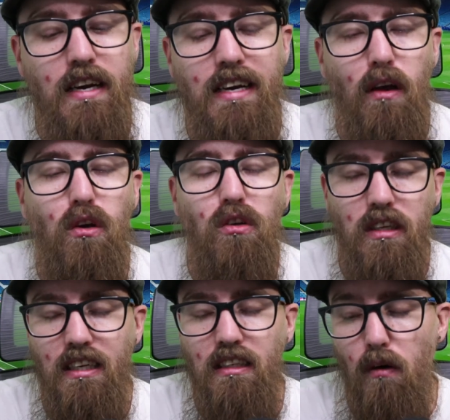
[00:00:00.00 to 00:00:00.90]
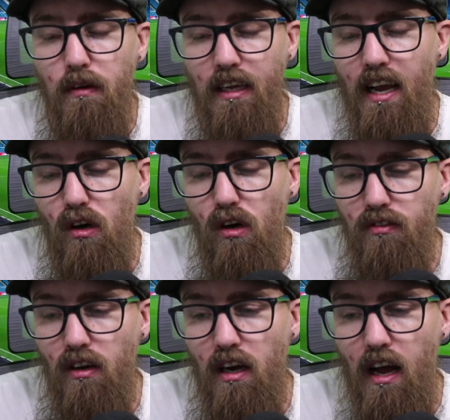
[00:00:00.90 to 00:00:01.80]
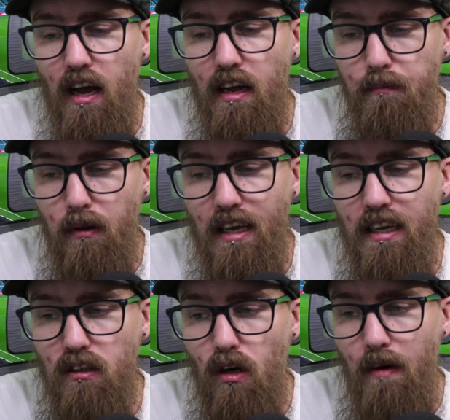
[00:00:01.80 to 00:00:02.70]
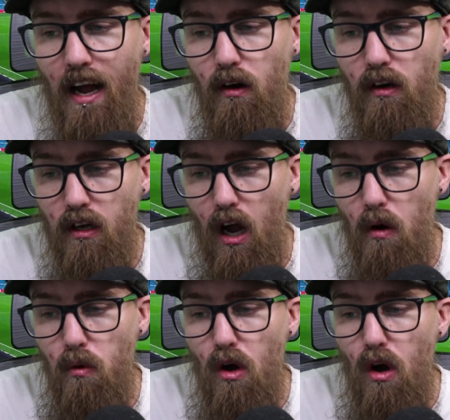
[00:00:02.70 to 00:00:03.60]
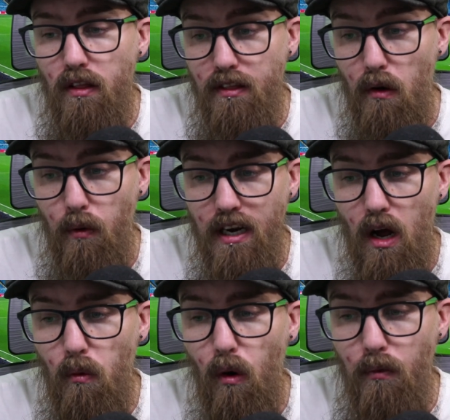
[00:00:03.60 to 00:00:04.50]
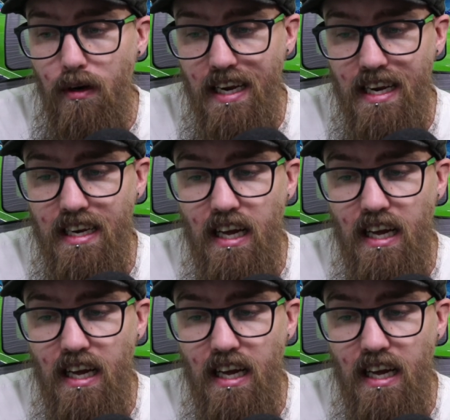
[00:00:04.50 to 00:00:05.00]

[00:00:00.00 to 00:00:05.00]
Now you're seeing Dominique Iorfa and player come out and go, we know what we need.